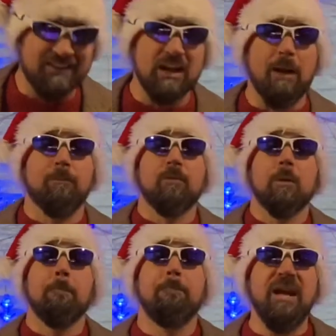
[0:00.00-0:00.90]
up,
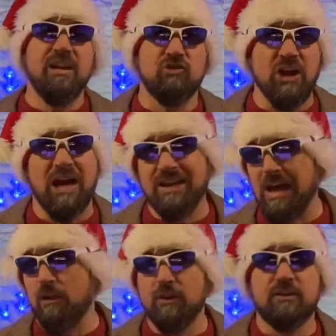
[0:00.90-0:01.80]
Big John.
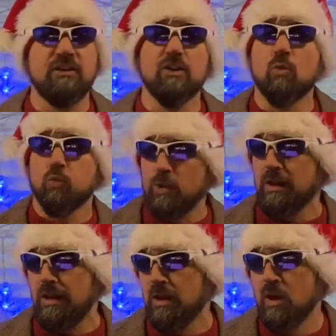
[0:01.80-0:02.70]
Now, this year
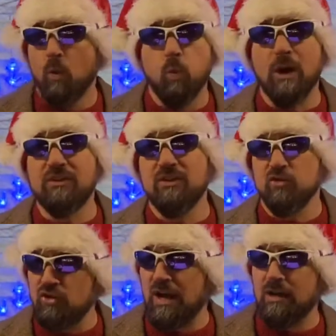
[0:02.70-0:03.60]
really wasn't
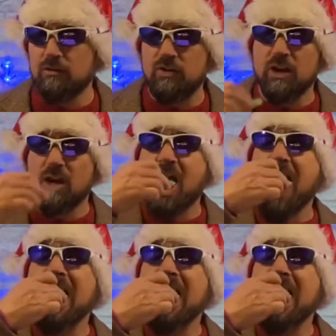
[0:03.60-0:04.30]
John's year